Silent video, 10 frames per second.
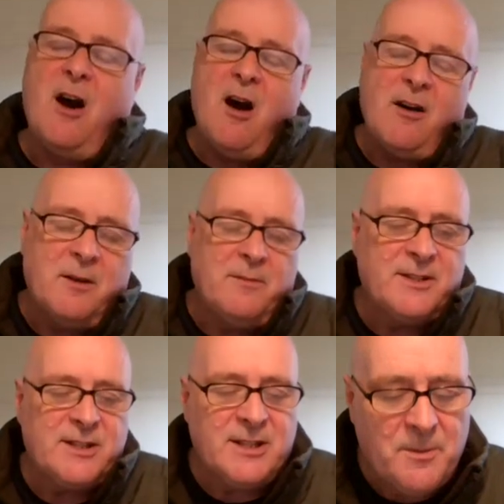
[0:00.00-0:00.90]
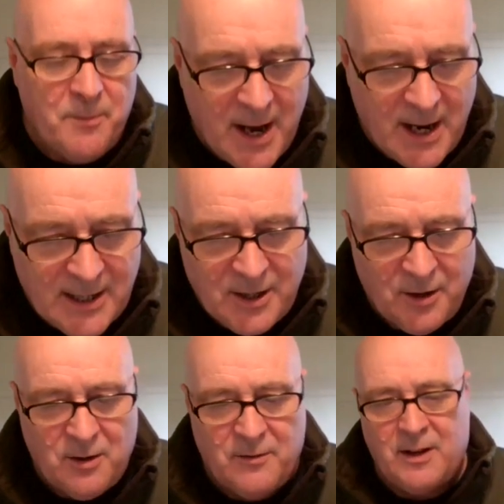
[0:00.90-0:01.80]
arguments and debates
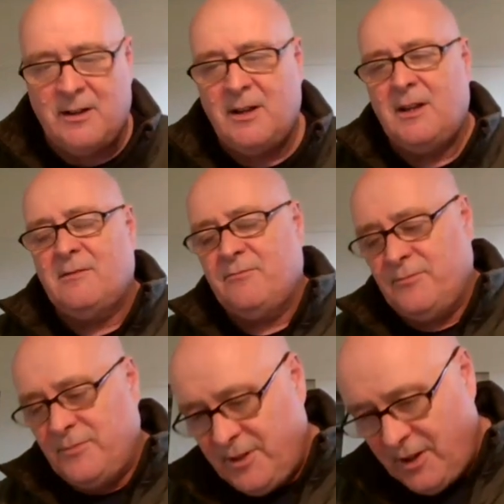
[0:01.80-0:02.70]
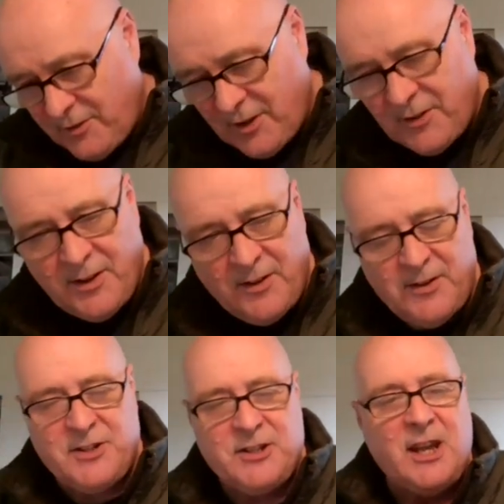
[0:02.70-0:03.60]
over
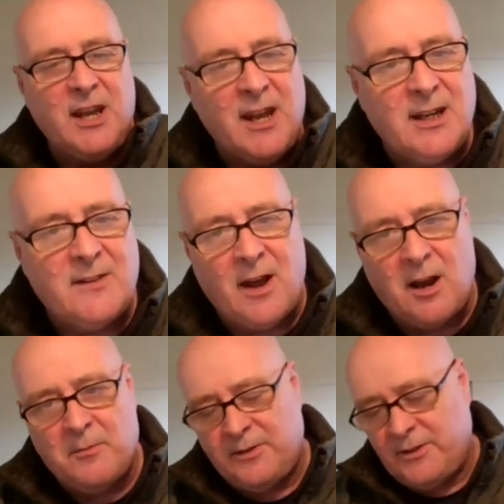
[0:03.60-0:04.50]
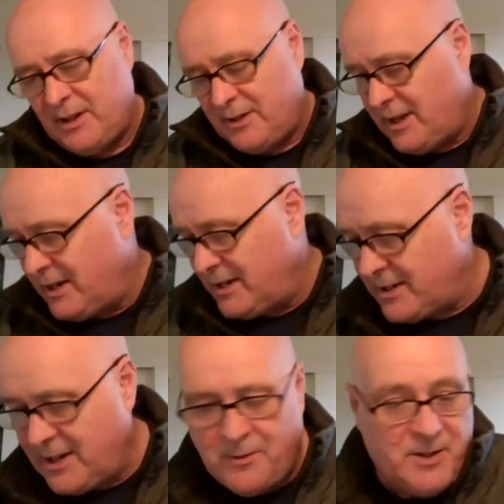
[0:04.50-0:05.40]
the skiing development that
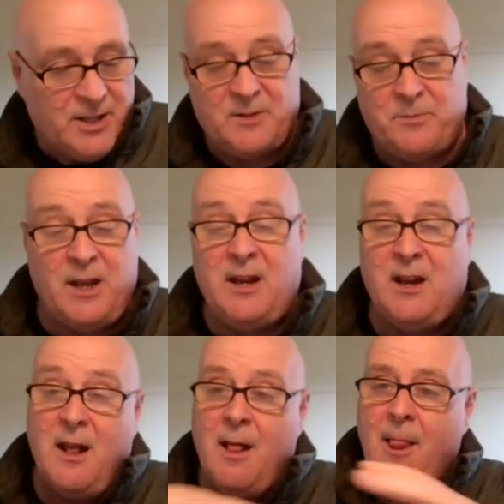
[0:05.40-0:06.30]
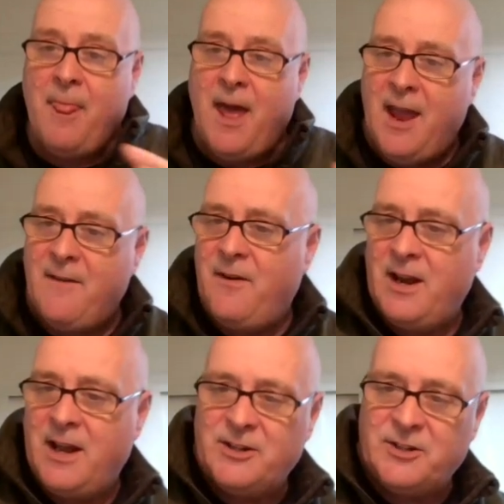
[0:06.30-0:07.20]
is there, which has been a
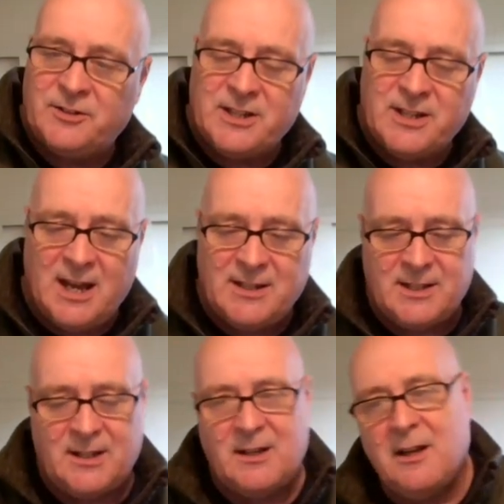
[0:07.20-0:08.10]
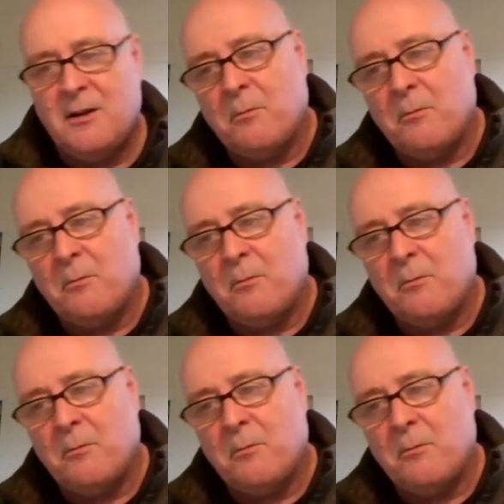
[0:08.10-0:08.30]
financial disaster.